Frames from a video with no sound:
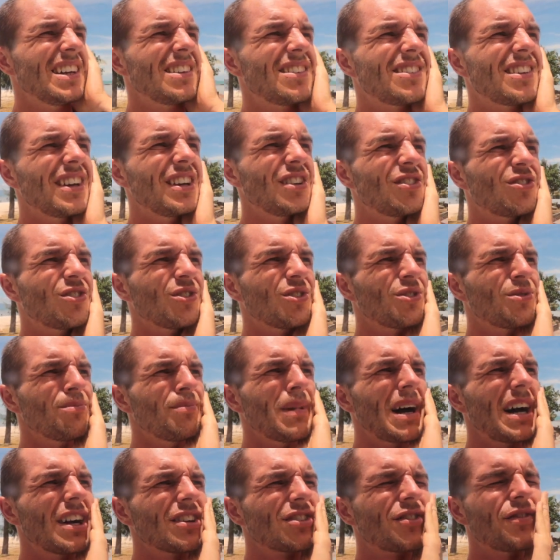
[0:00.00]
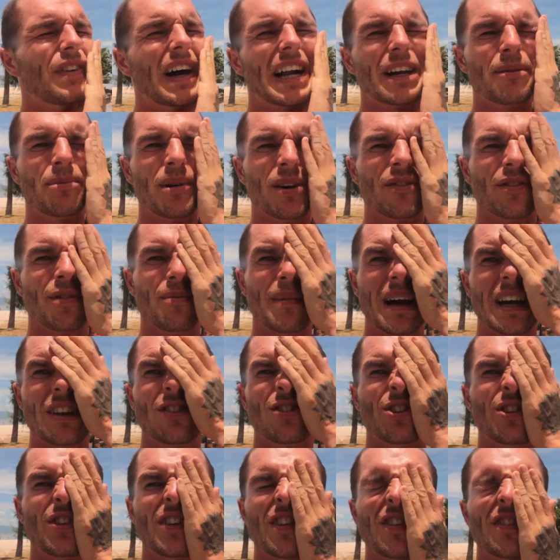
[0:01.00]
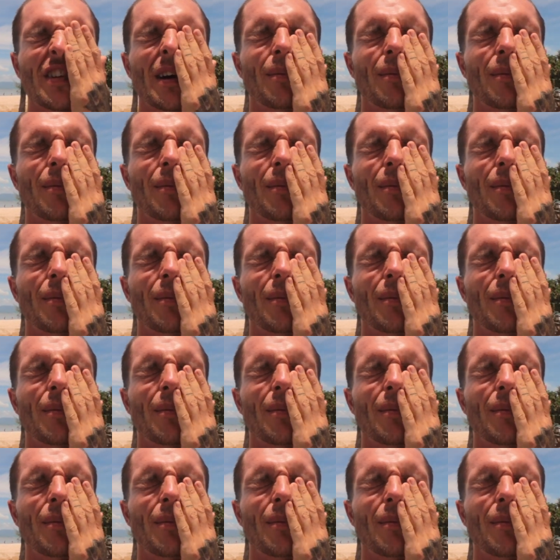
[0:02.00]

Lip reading: to teach you as much valuable information on this